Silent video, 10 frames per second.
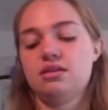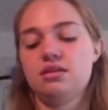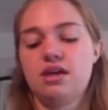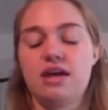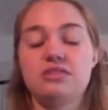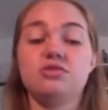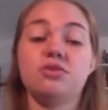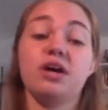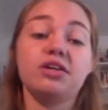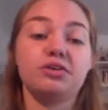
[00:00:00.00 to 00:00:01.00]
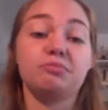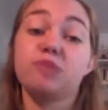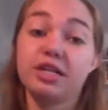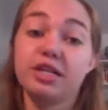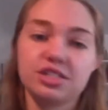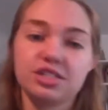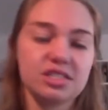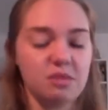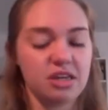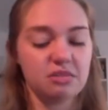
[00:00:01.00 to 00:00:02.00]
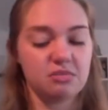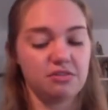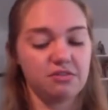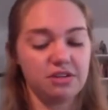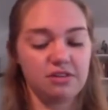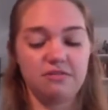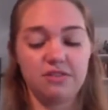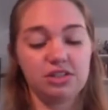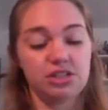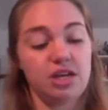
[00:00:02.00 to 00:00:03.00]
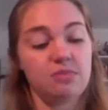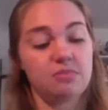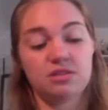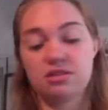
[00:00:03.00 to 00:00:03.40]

as you cut your branches to make them different fun shapes.